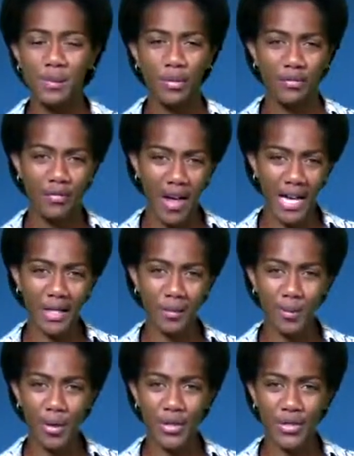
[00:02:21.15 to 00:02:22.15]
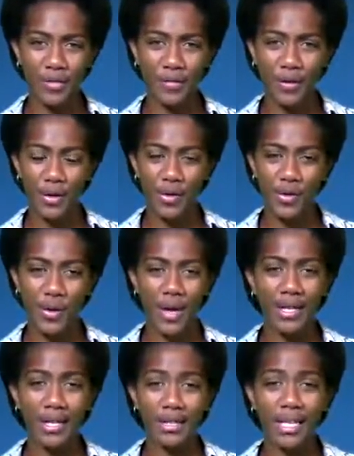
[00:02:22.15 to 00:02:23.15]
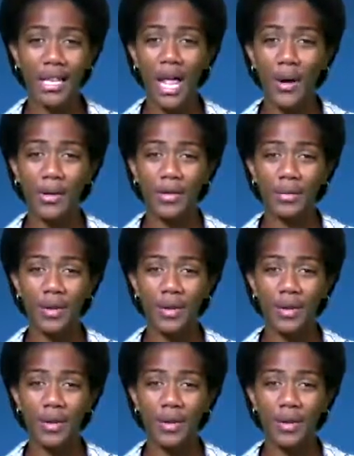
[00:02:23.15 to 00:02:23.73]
providing moisture for the soil and allowing